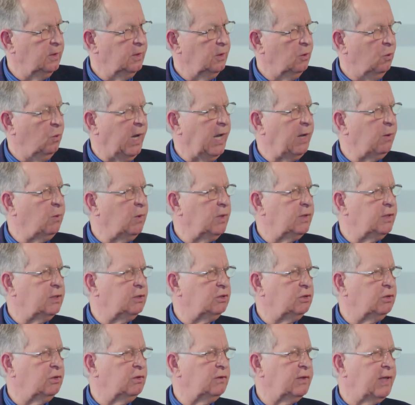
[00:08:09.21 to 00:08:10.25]
Why will they
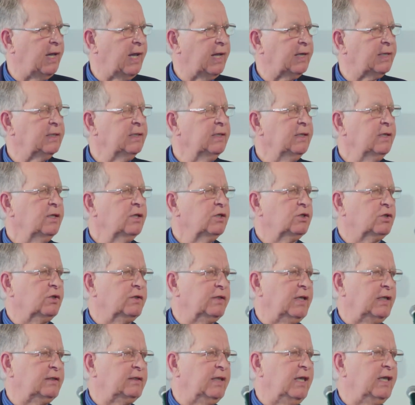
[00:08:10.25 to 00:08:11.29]
do that? So
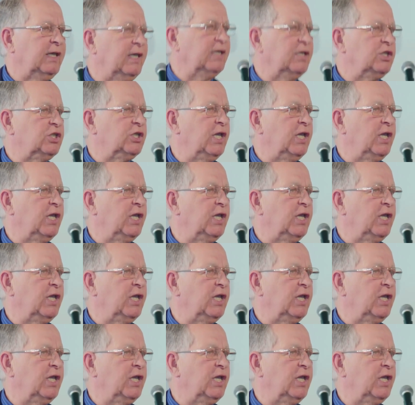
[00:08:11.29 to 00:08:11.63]
that they can